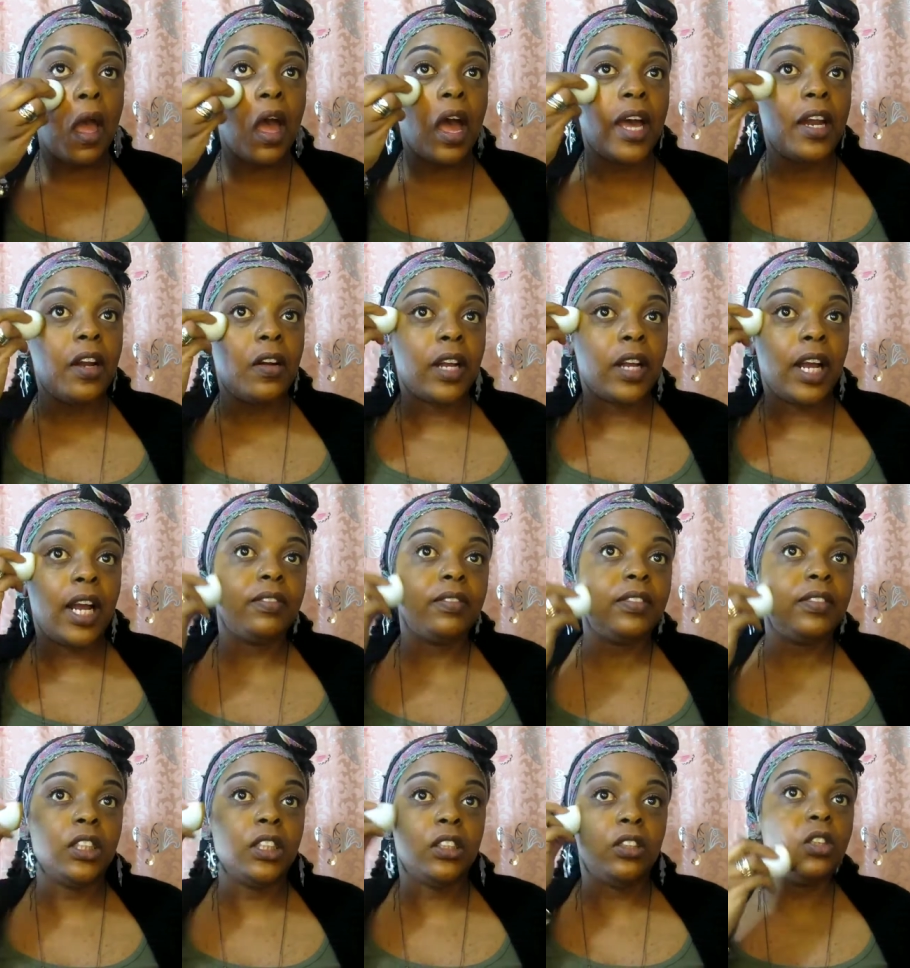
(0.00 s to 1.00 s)
I don't have
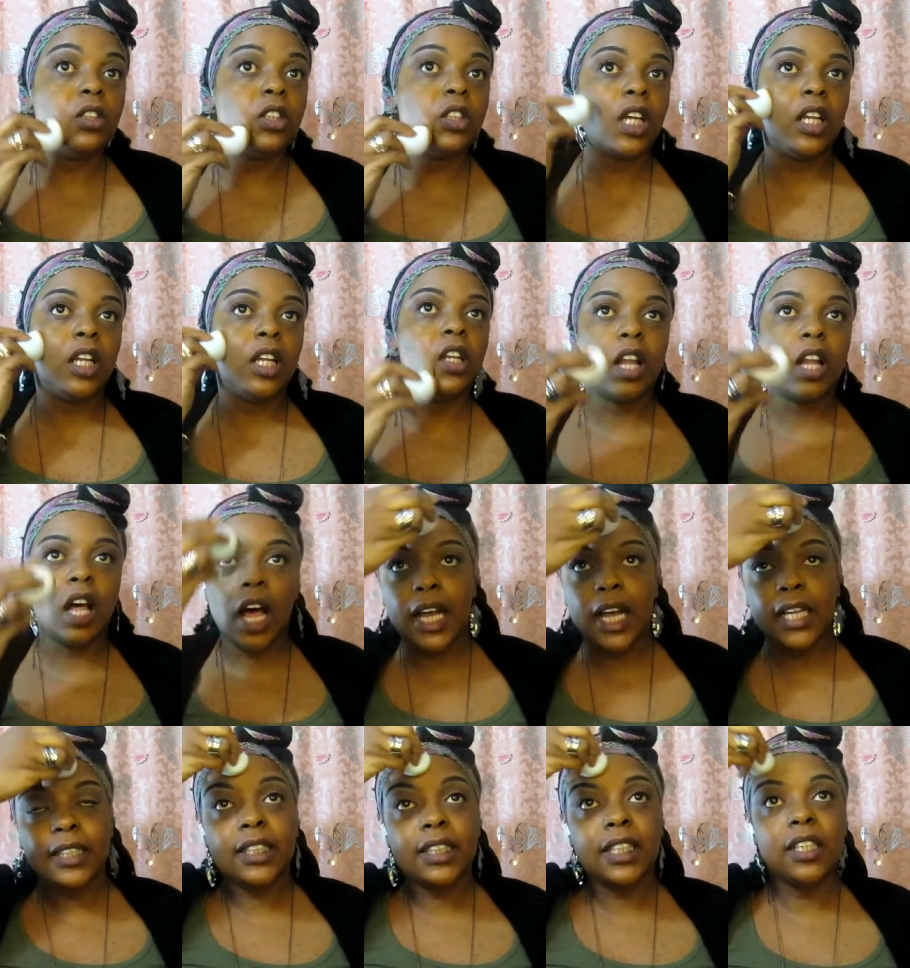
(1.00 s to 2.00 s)
to use a
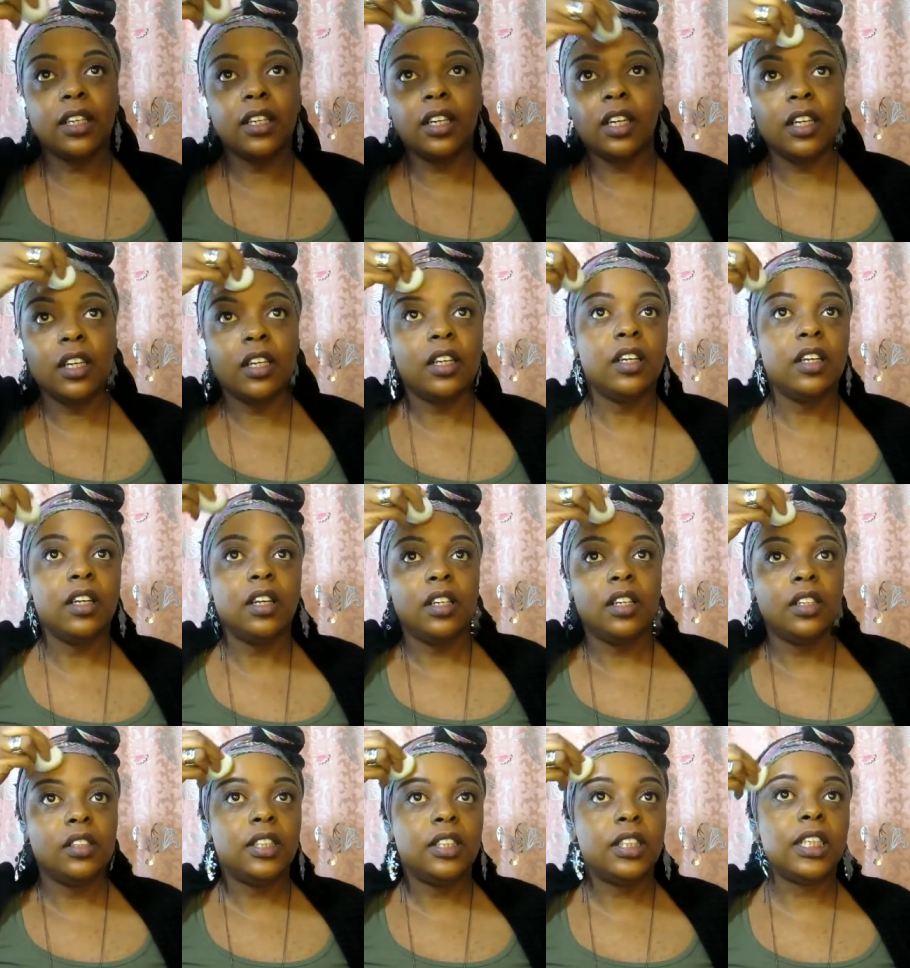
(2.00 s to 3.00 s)
lot
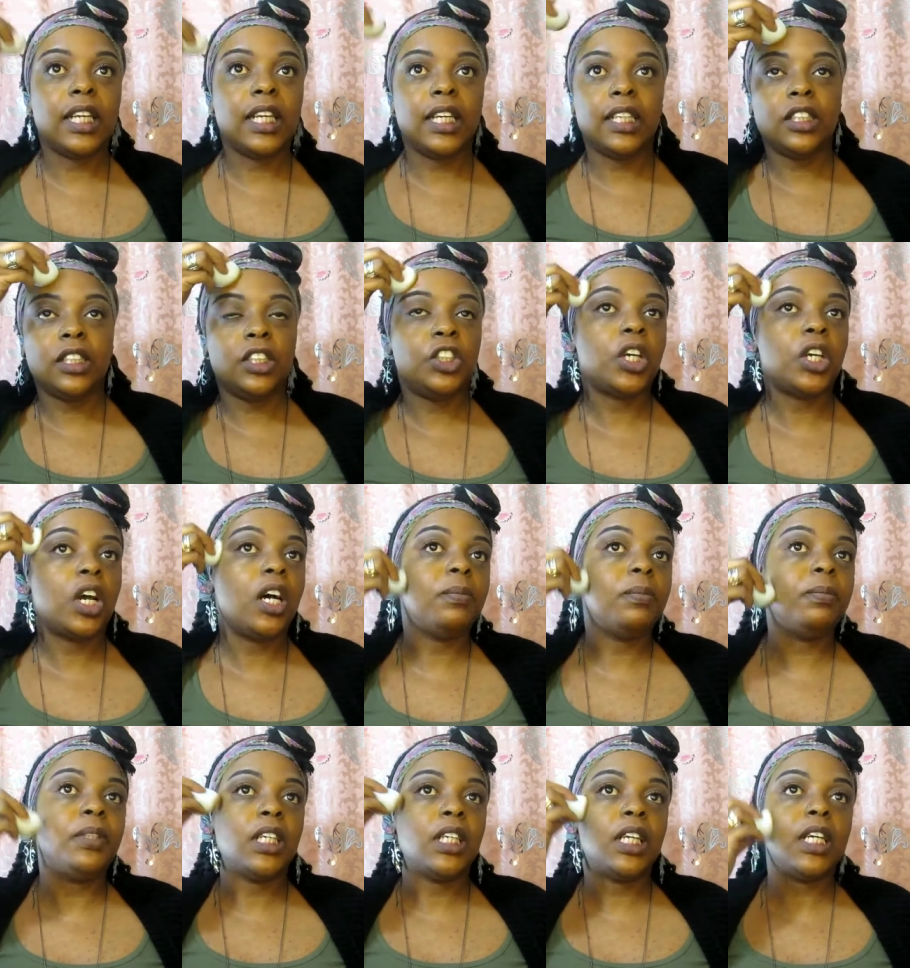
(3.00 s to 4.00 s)
to get the
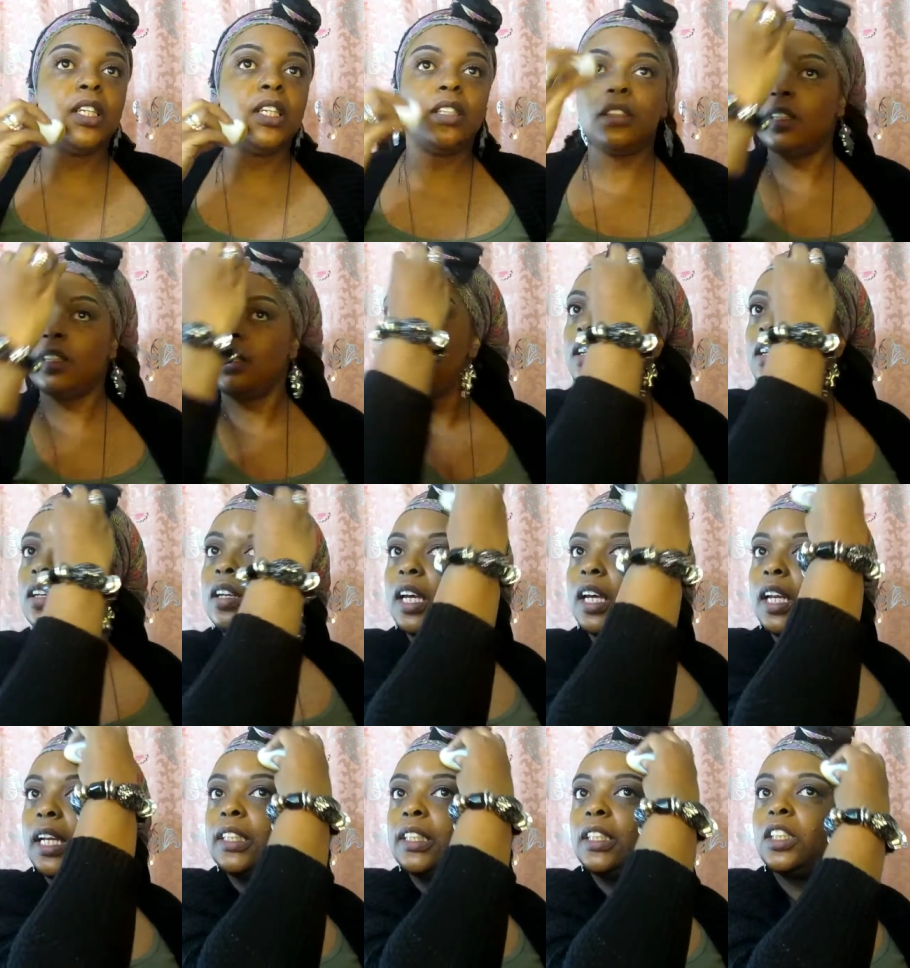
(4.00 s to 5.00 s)
job done
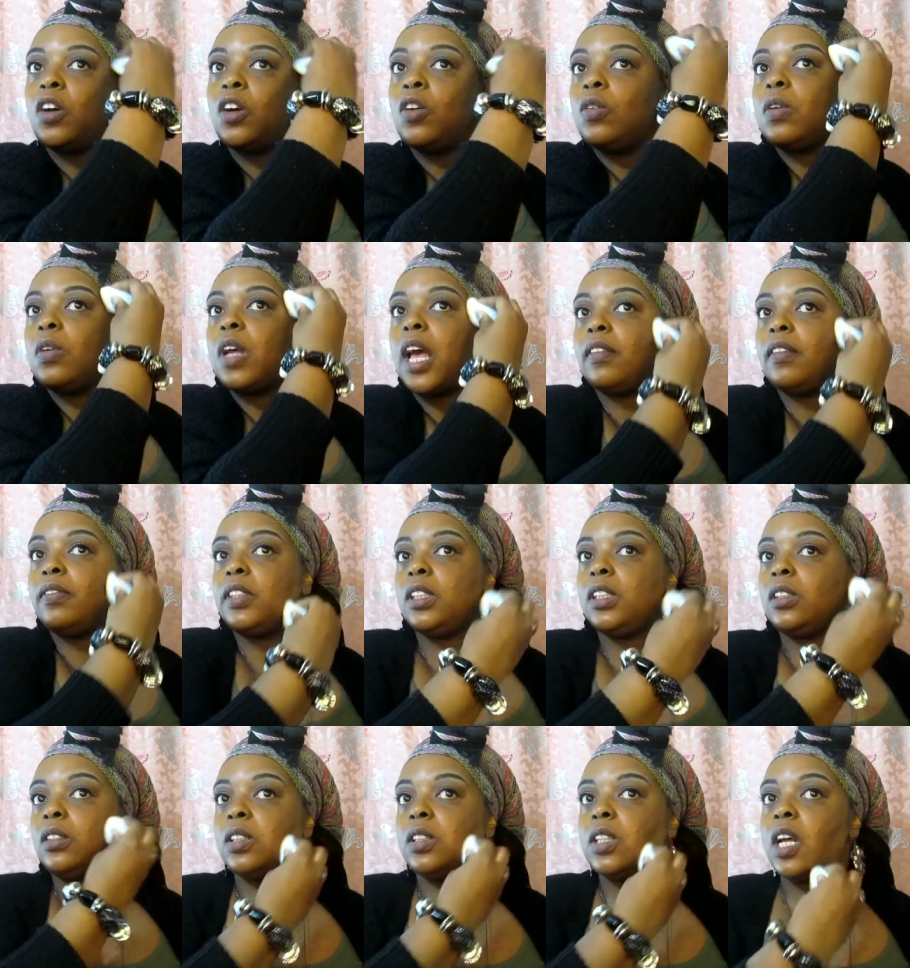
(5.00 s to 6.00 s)
and I don't have to
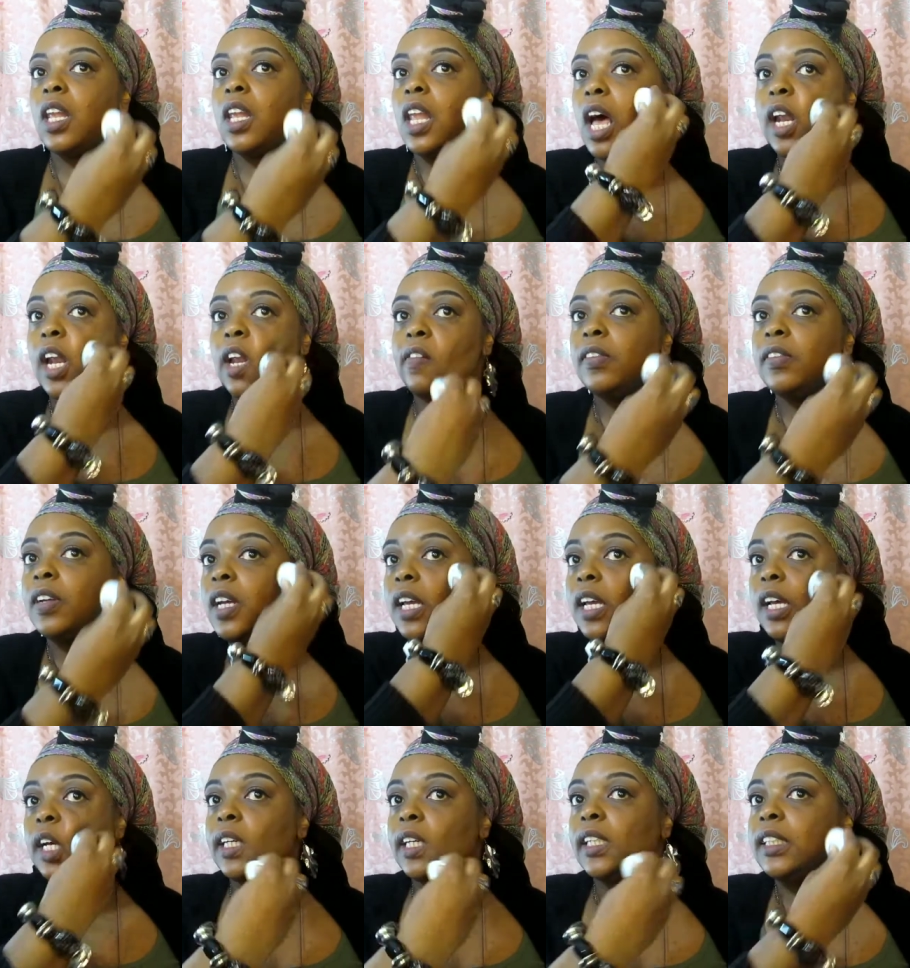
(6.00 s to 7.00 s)
use a lot of
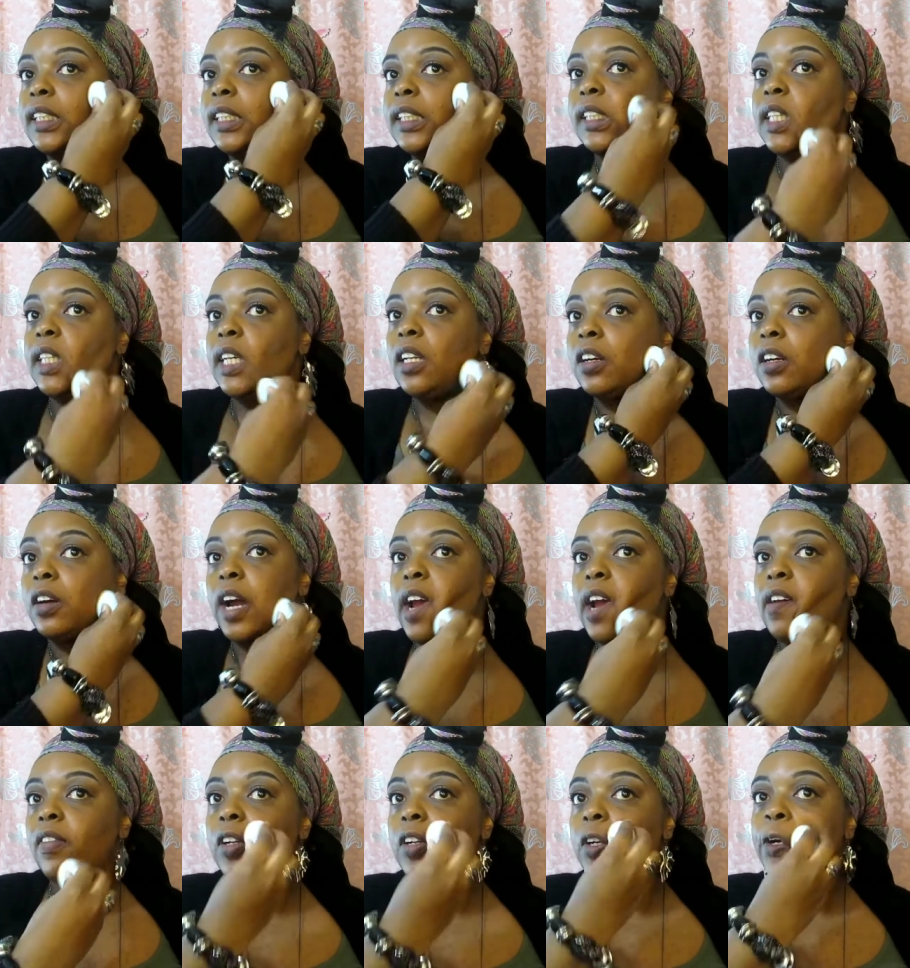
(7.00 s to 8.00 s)
concealer
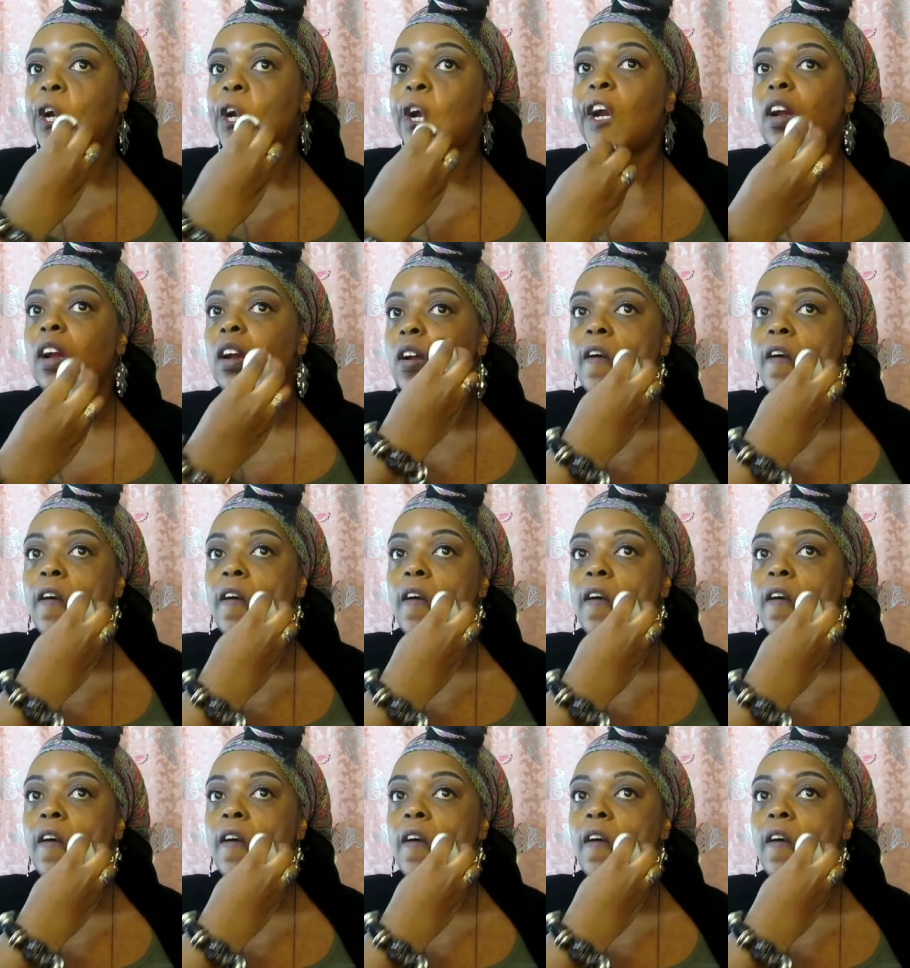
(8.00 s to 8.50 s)
after